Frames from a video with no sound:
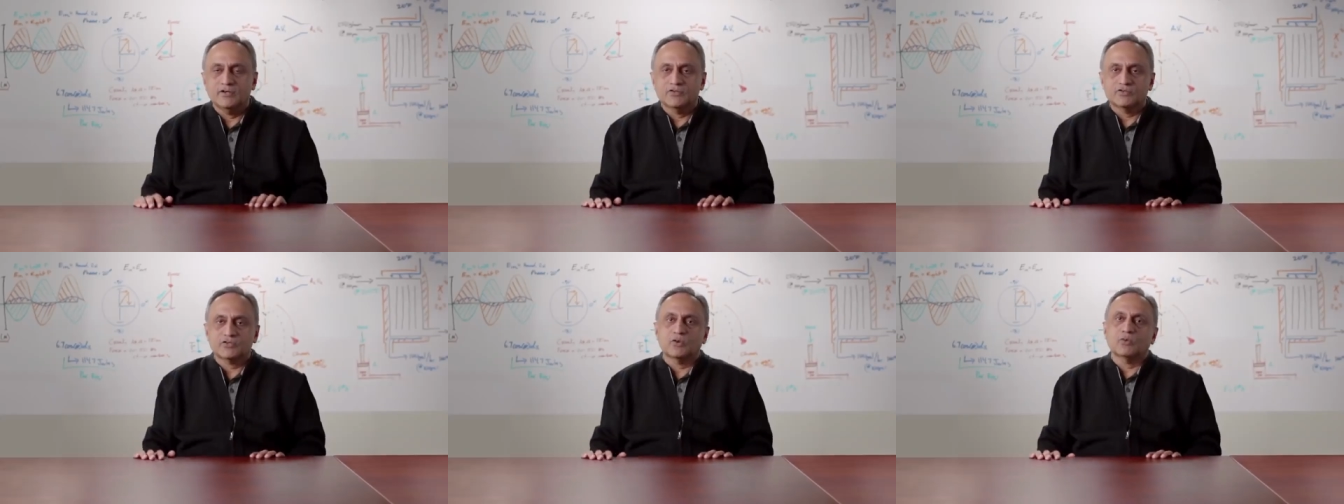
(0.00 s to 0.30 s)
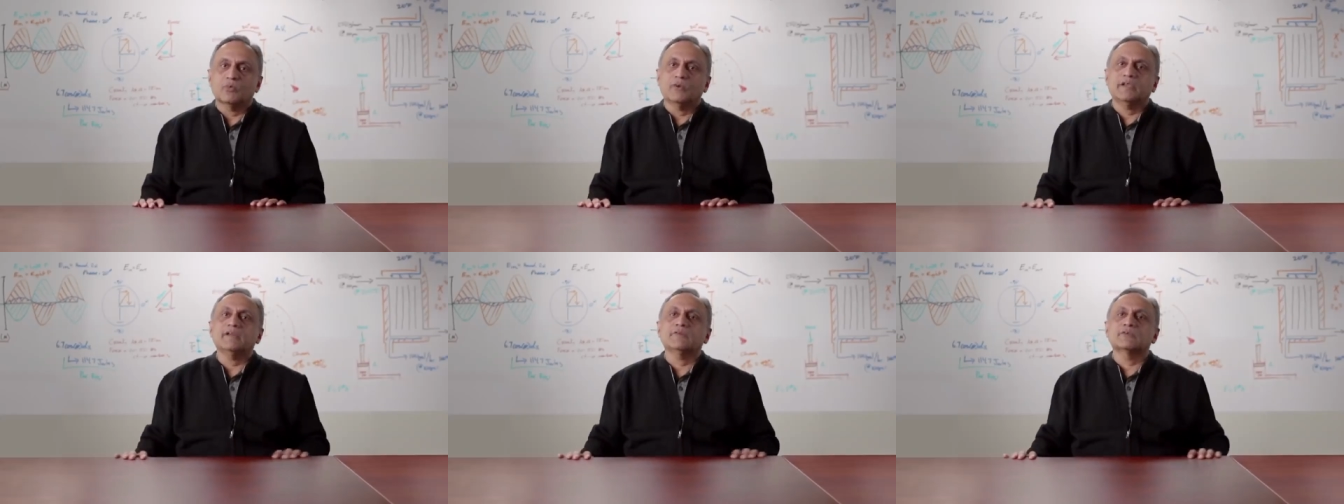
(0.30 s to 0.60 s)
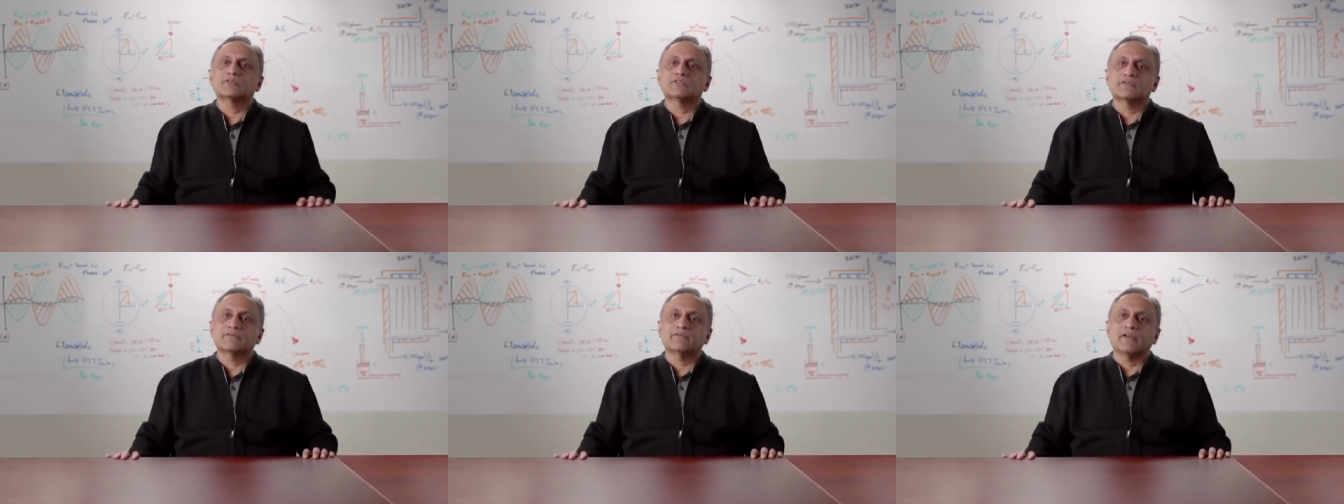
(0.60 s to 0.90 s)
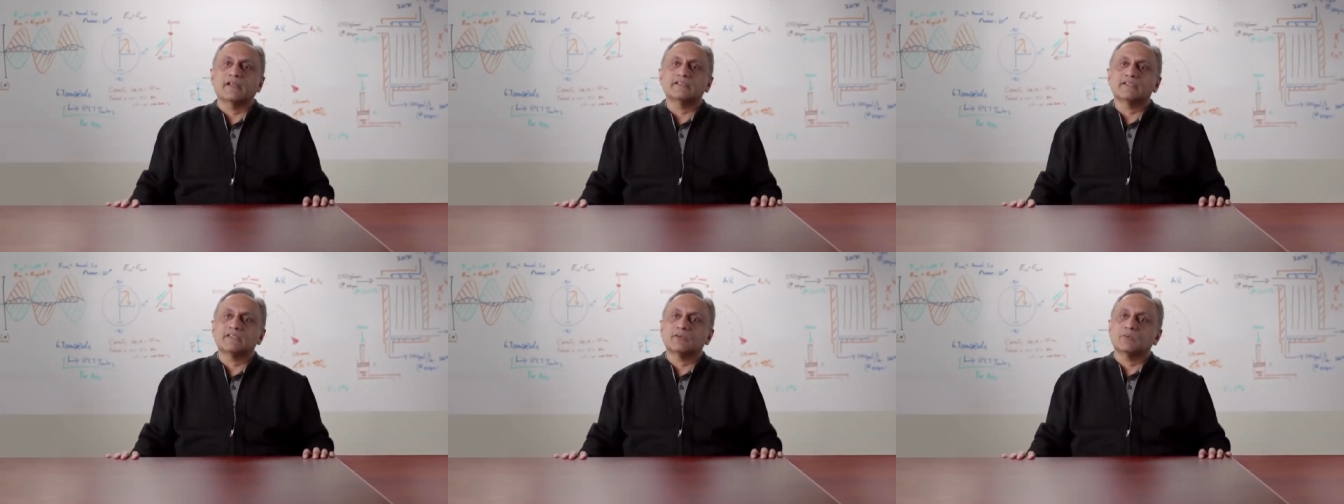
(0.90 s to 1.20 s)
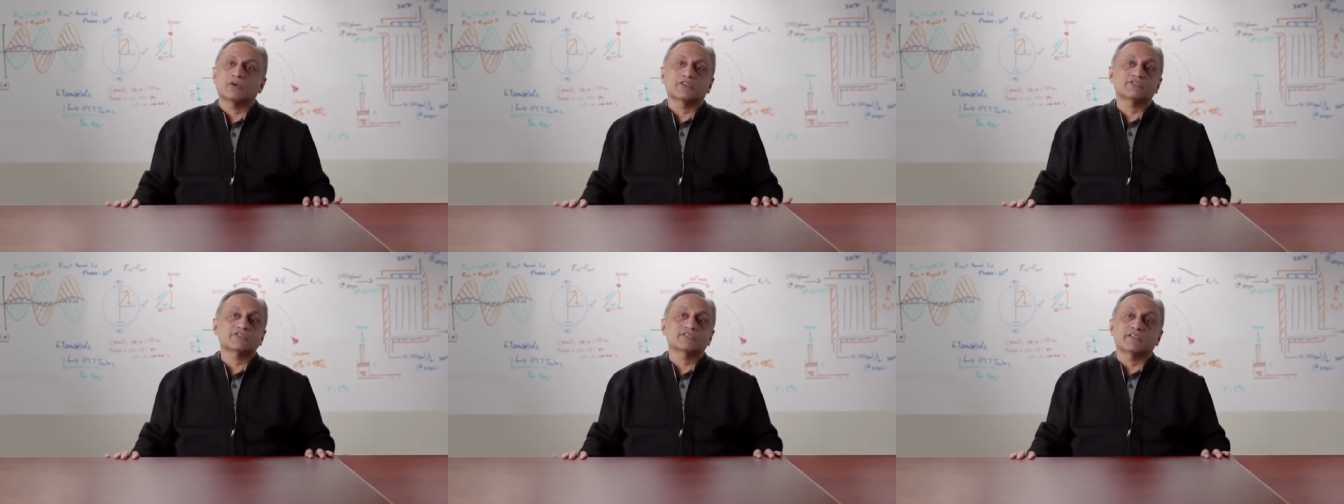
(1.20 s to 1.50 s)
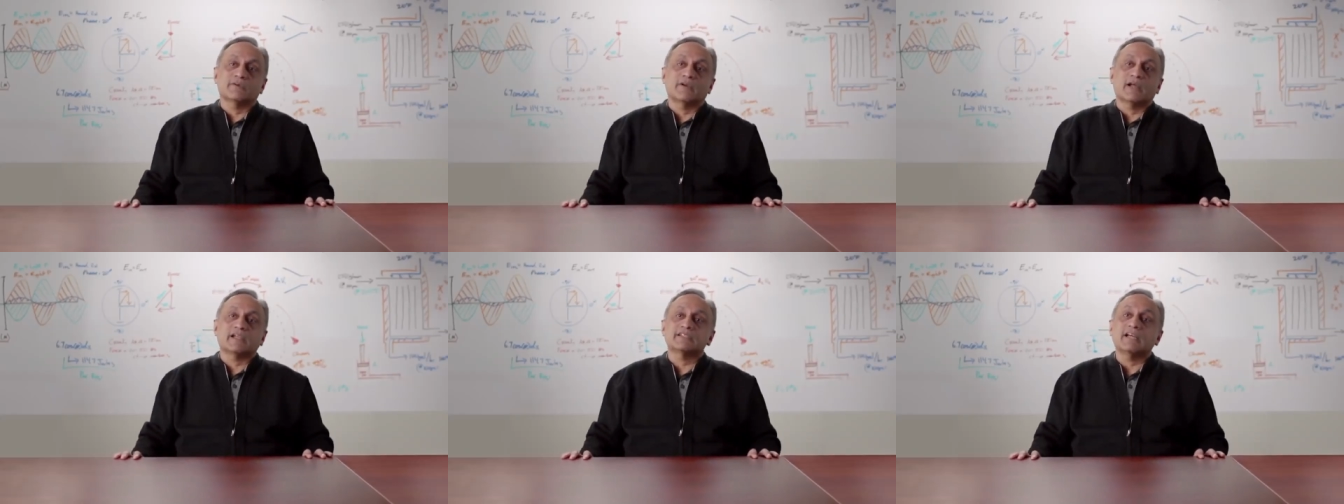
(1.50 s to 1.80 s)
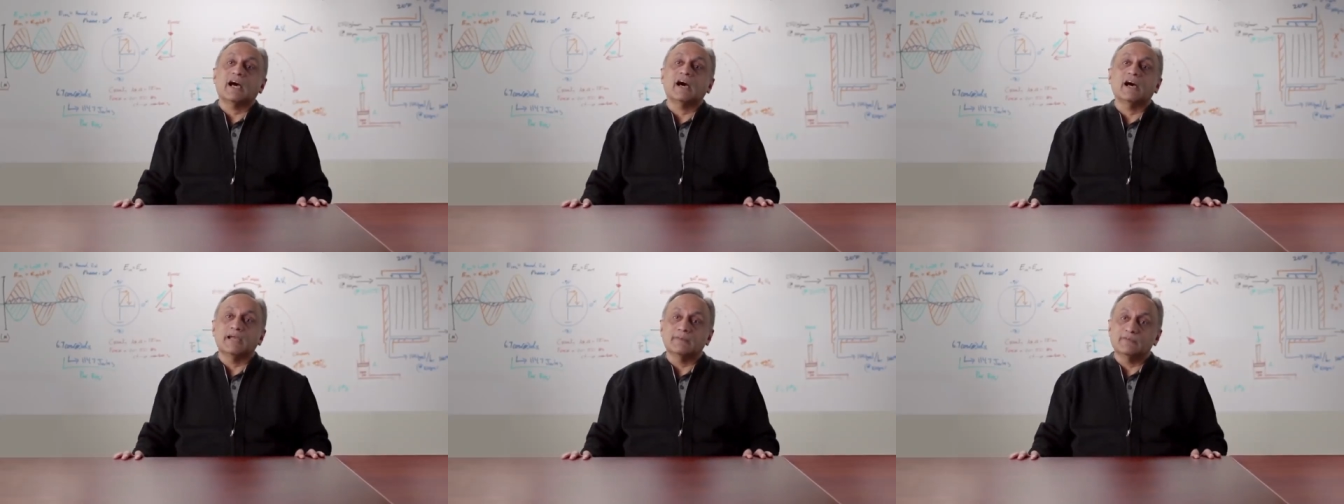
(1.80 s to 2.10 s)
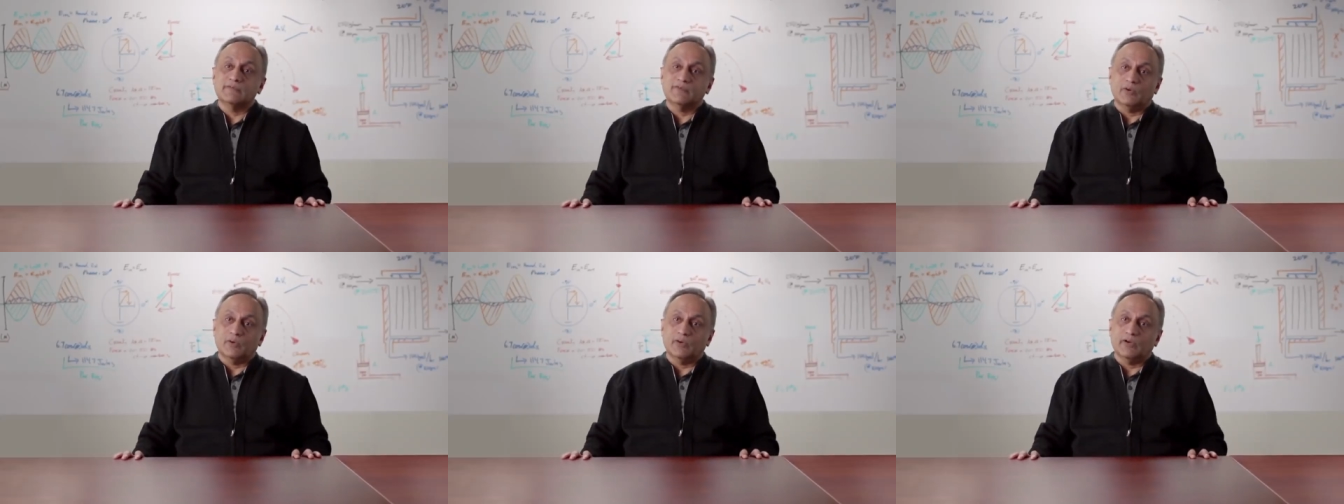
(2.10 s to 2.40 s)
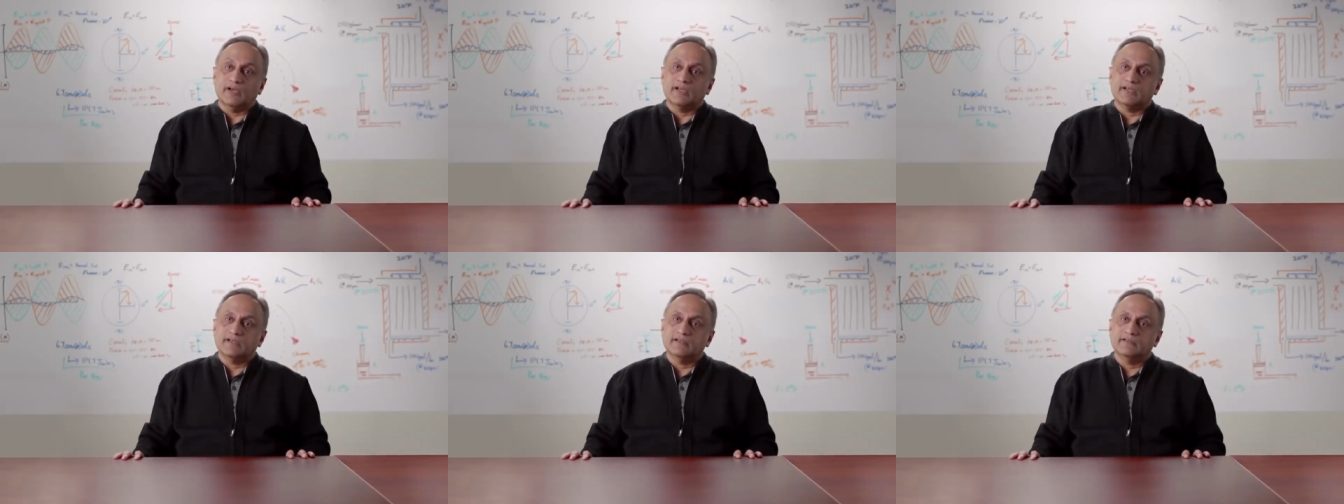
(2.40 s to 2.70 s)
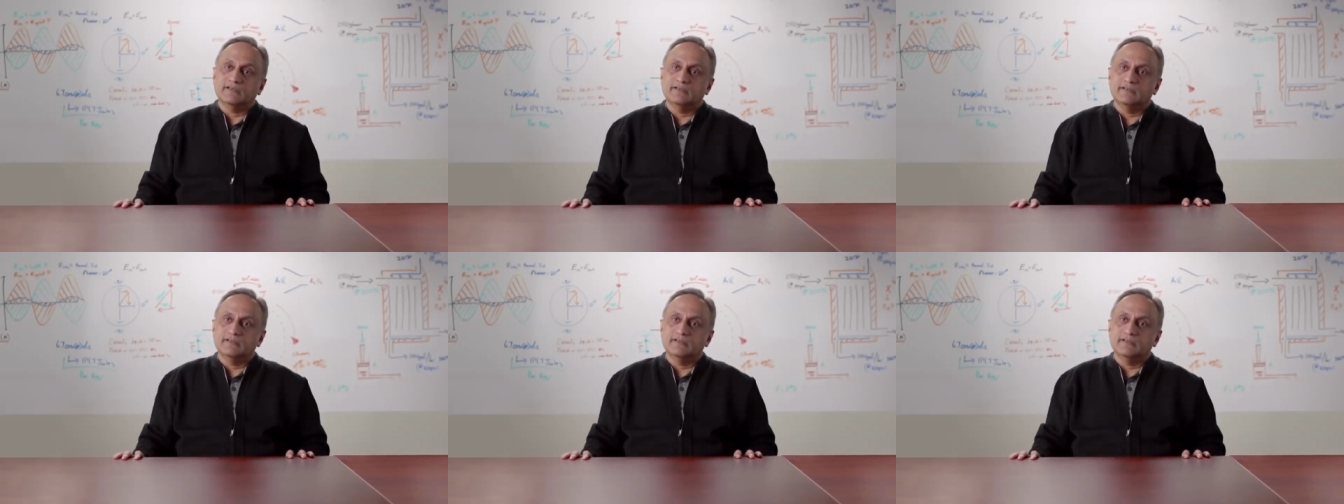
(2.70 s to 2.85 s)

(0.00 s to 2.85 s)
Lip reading: So when it was invented, it wasn't the right time for it.